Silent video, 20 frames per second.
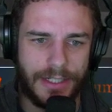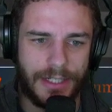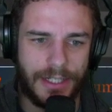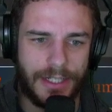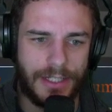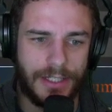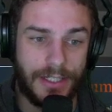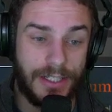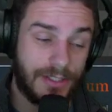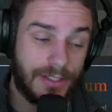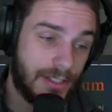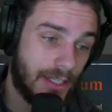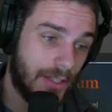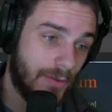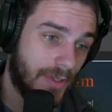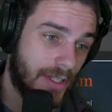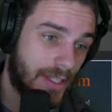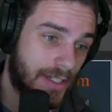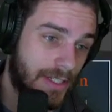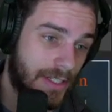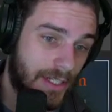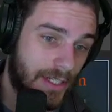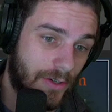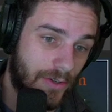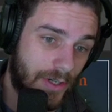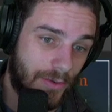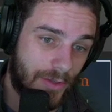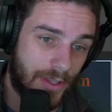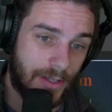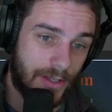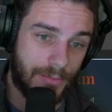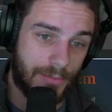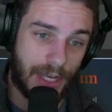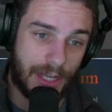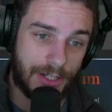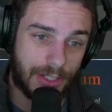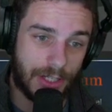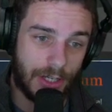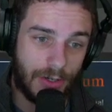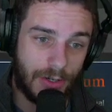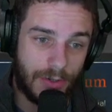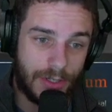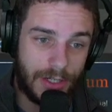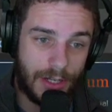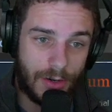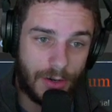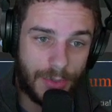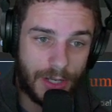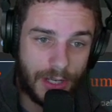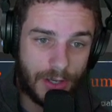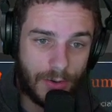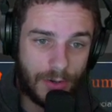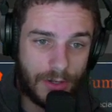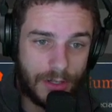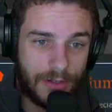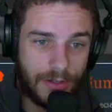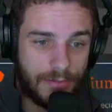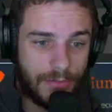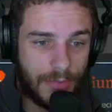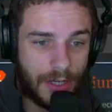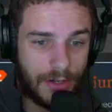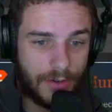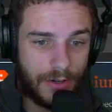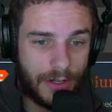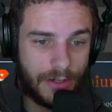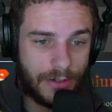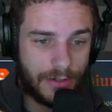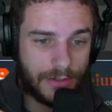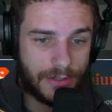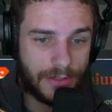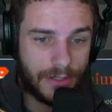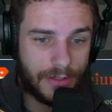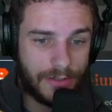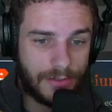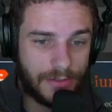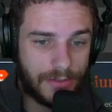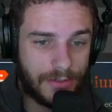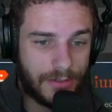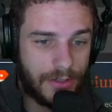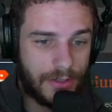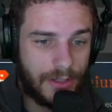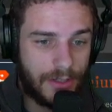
Here's another one that didn't agree with it. Bashko, an our Bitcoin moderator, says,